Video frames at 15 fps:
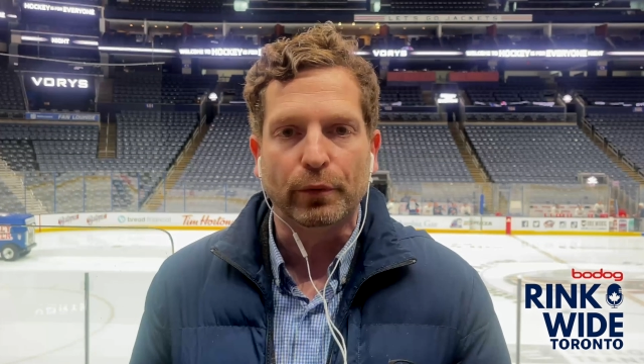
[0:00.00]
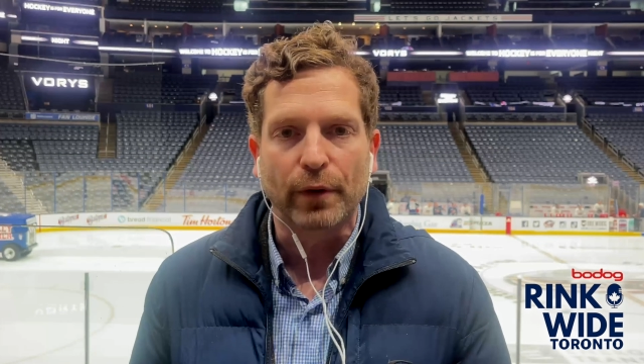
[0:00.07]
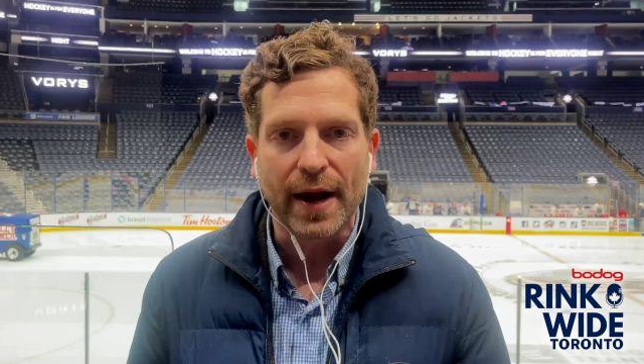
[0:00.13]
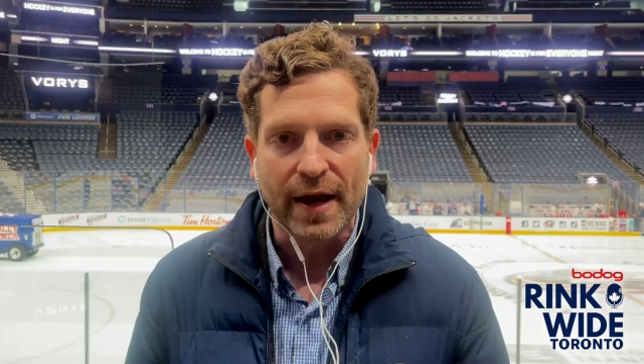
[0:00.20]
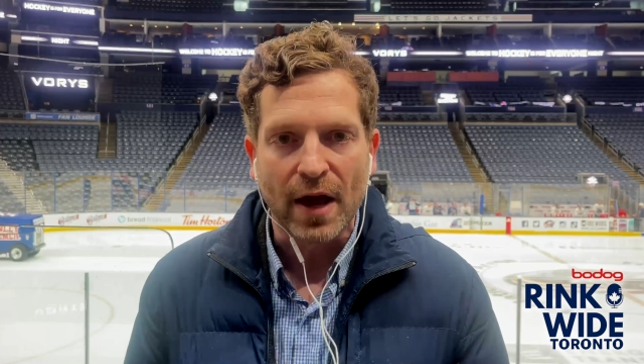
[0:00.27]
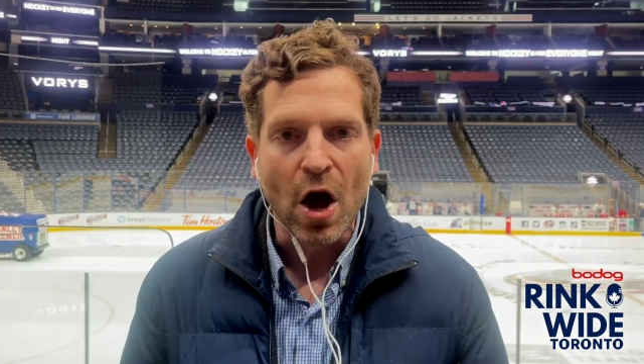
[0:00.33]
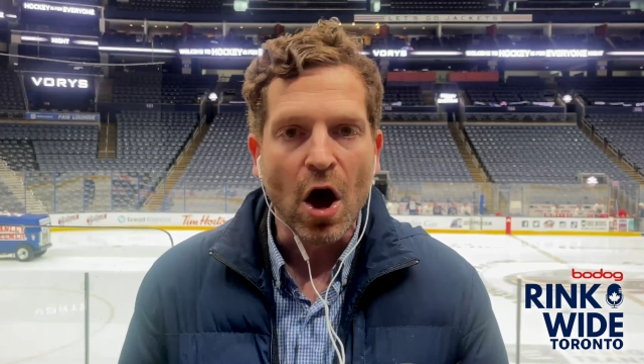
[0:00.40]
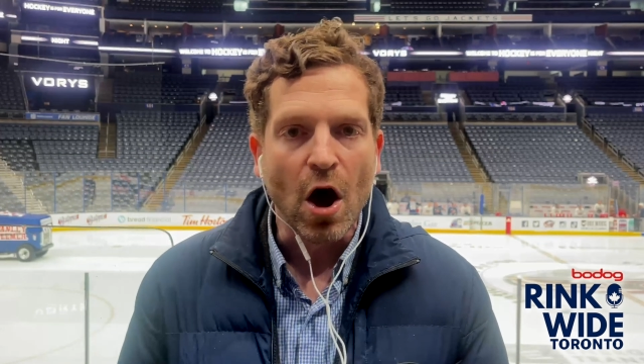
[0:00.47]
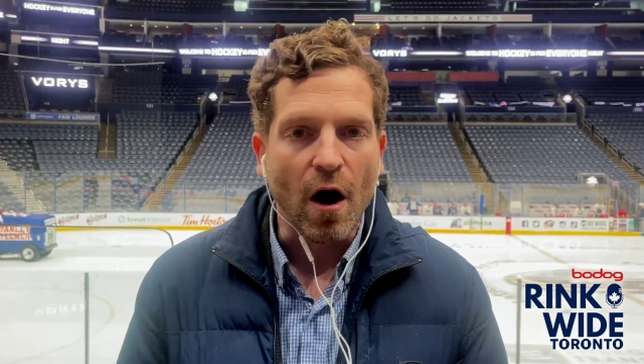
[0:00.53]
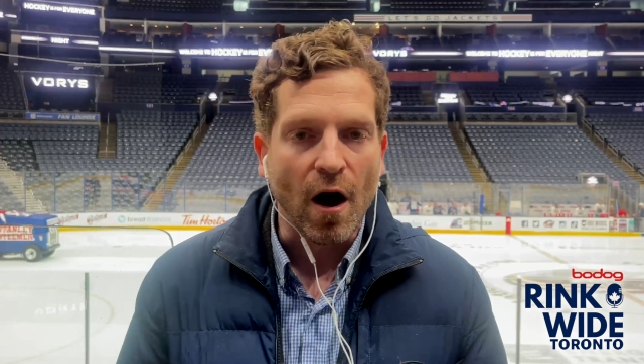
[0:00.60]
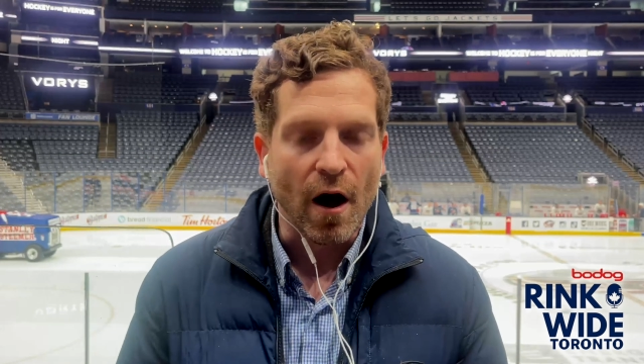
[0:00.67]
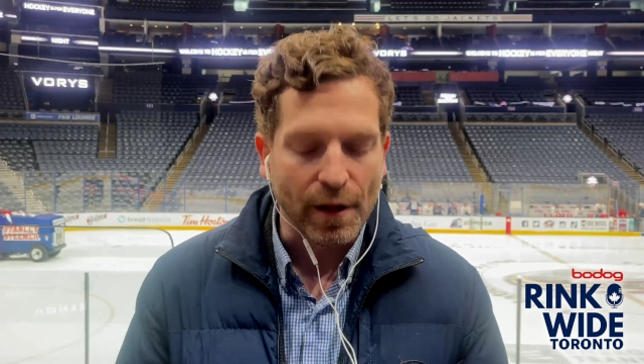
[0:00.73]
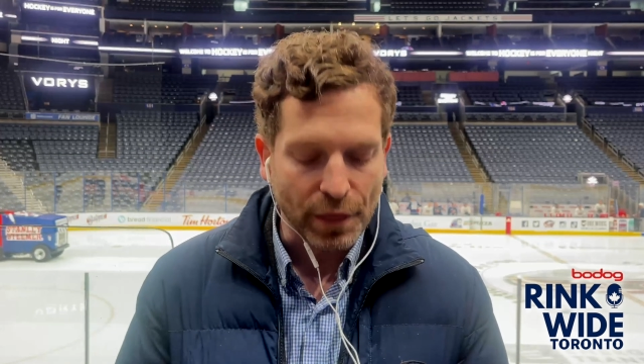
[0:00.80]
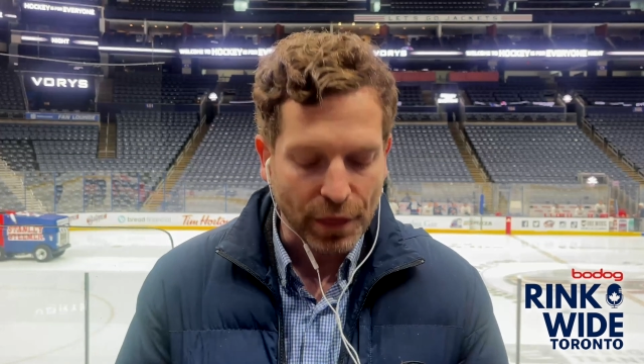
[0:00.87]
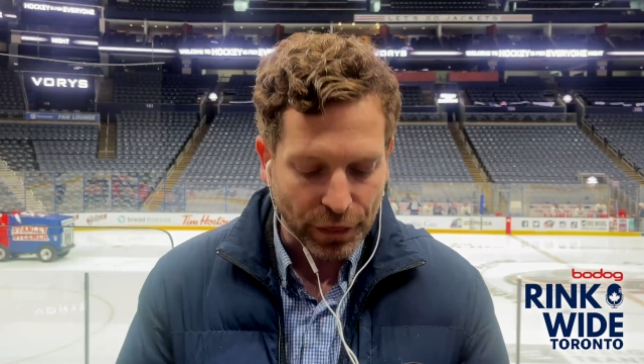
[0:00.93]
break
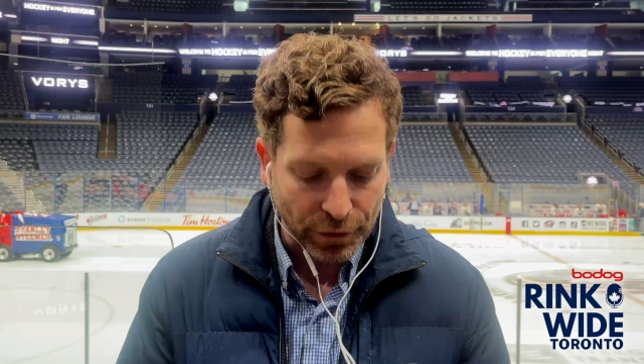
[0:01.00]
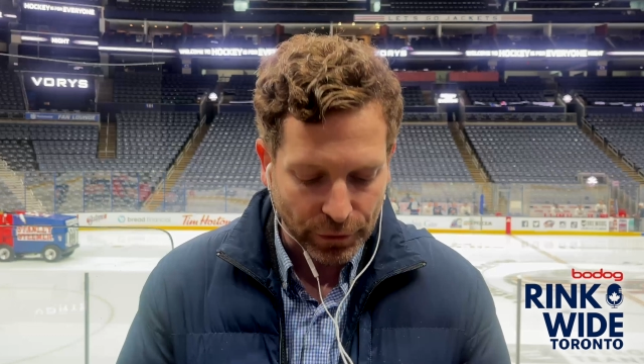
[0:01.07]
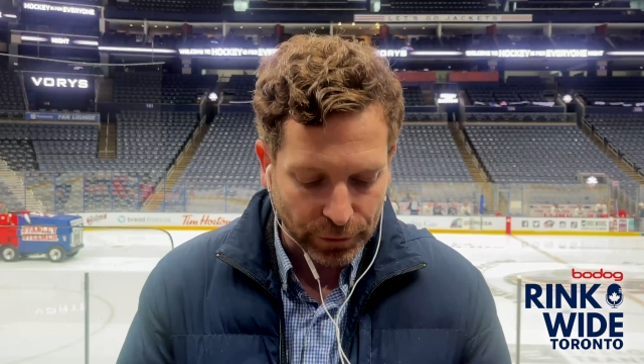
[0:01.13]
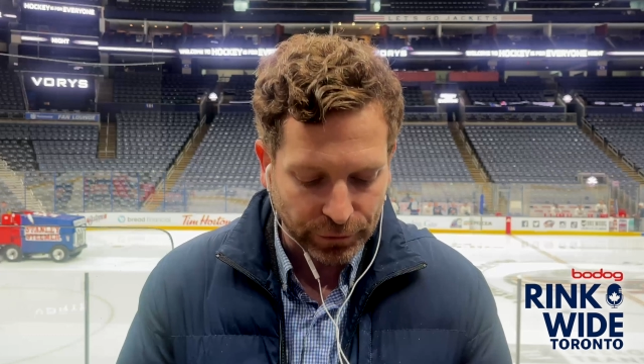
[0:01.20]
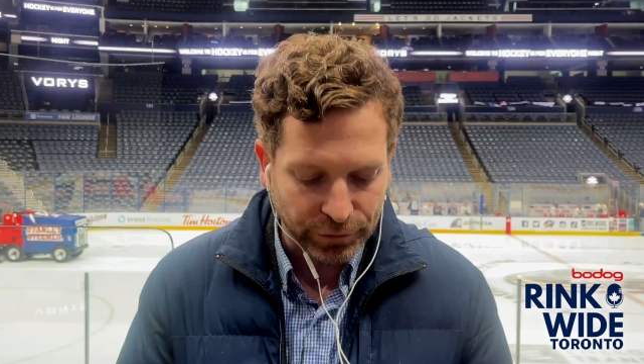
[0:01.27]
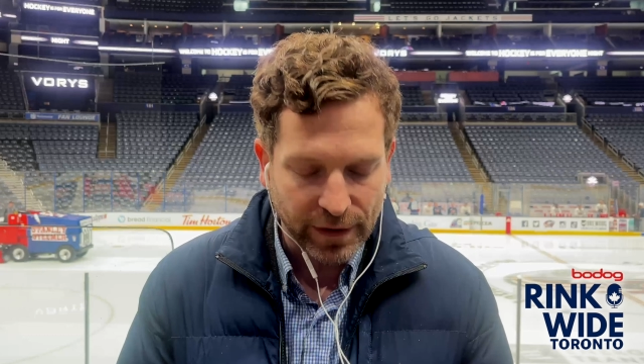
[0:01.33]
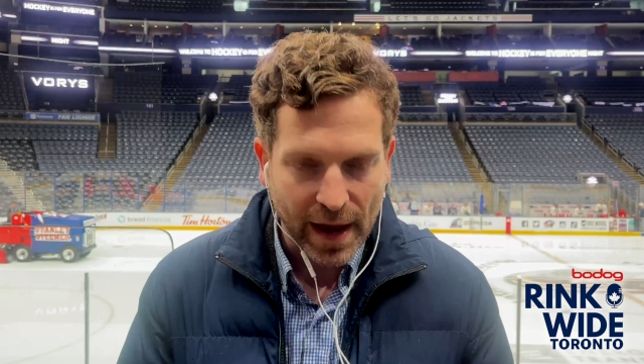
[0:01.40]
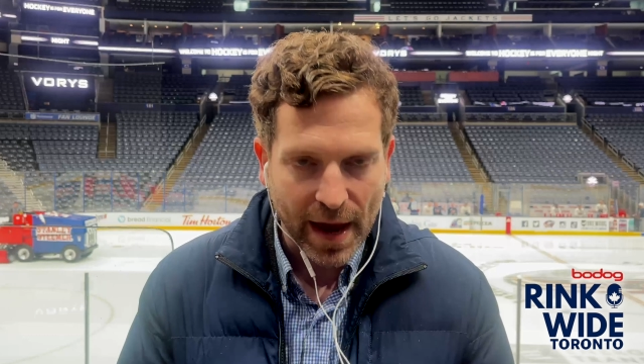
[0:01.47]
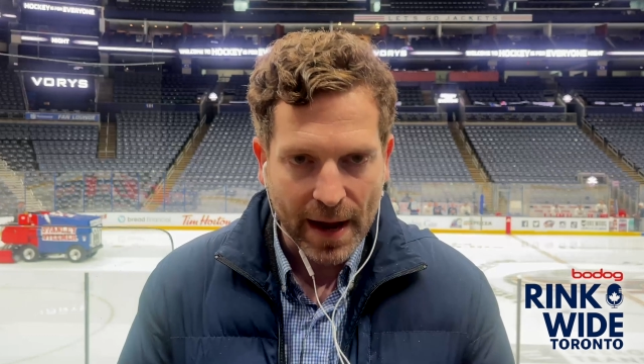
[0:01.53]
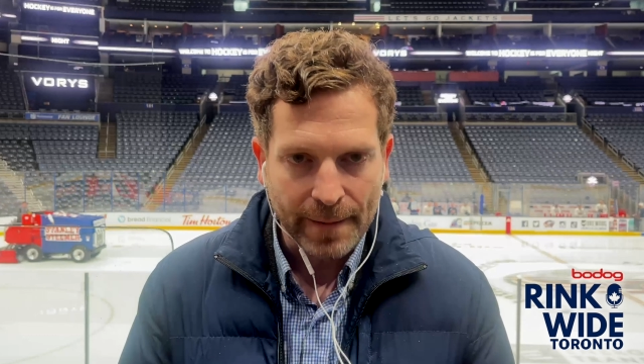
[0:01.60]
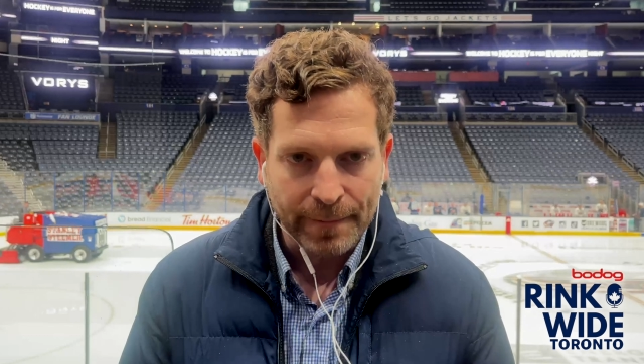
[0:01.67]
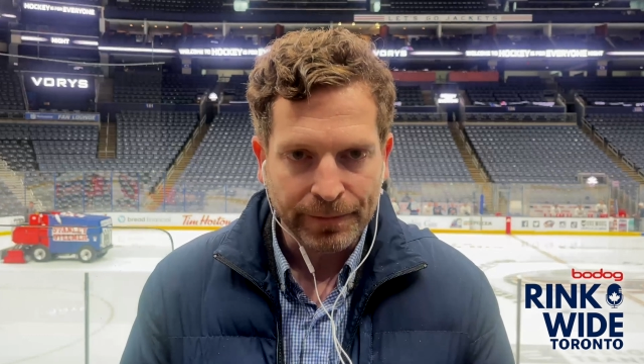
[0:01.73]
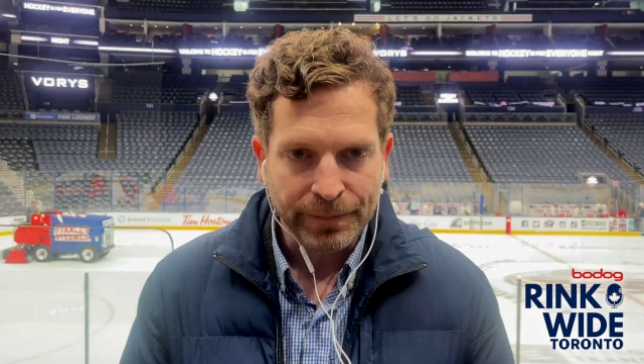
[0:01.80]
on Thursday.